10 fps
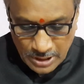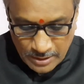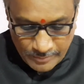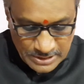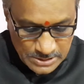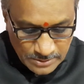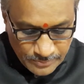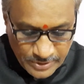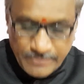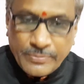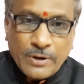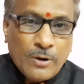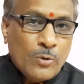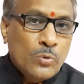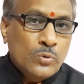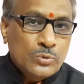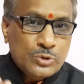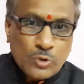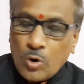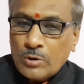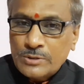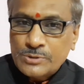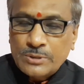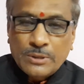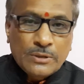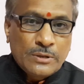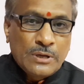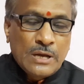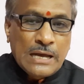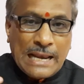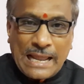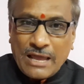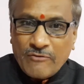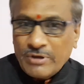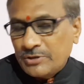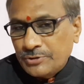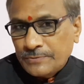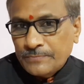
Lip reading: Means the people who talks the language,